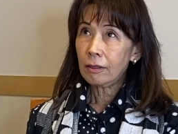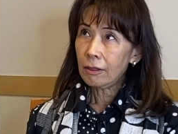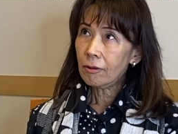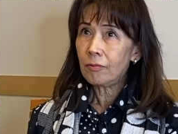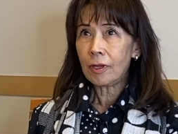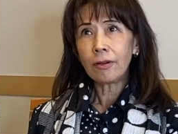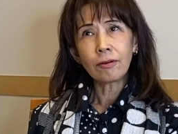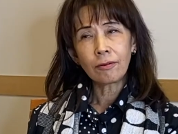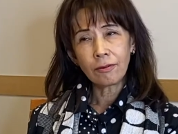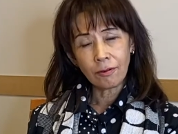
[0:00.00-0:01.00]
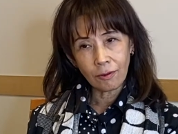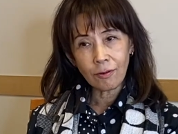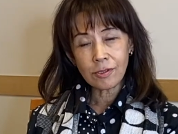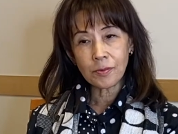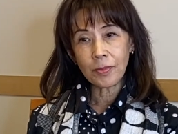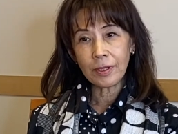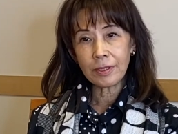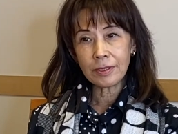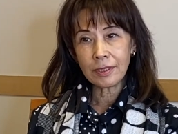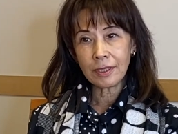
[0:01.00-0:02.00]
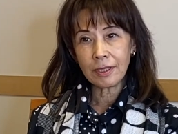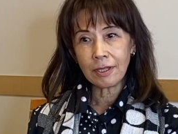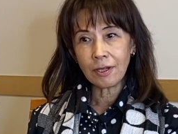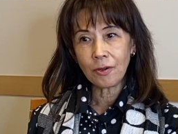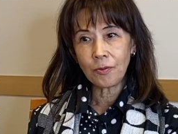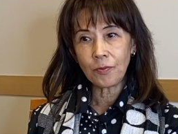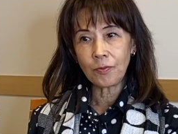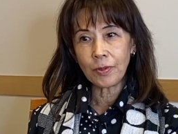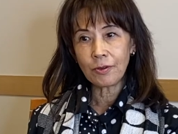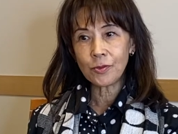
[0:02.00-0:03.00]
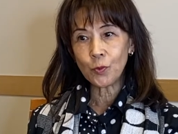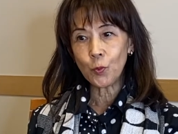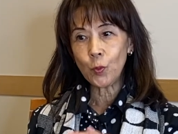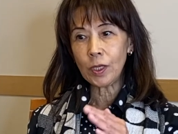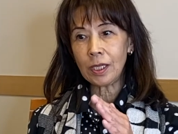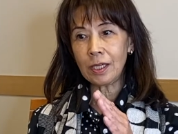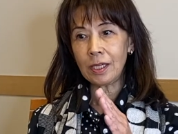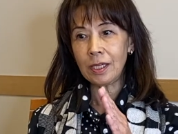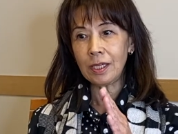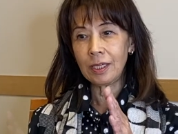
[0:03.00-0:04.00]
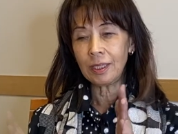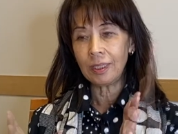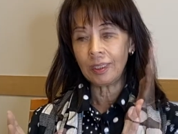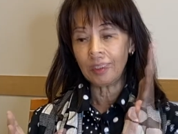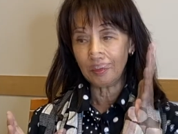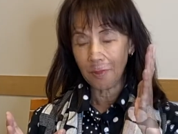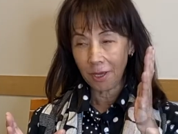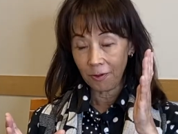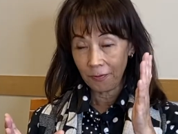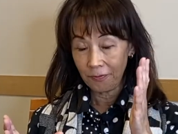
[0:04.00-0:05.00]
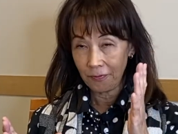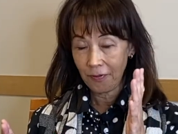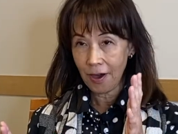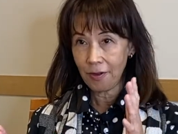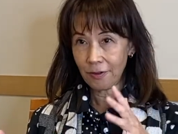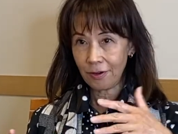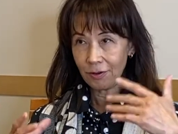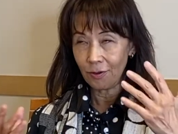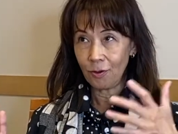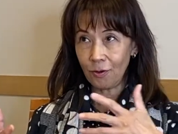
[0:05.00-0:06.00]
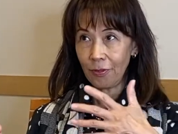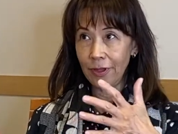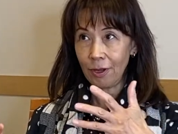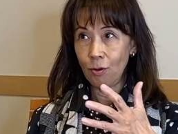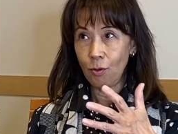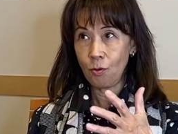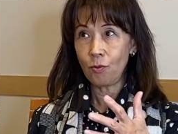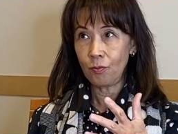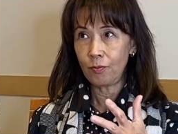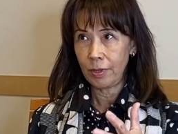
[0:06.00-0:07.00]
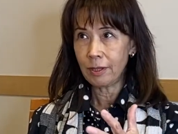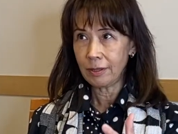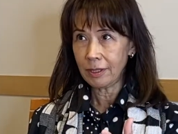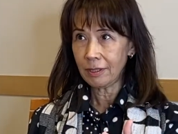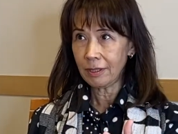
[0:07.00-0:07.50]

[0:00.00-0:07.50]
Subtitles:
Yeah, very close, but because my father owned their own building,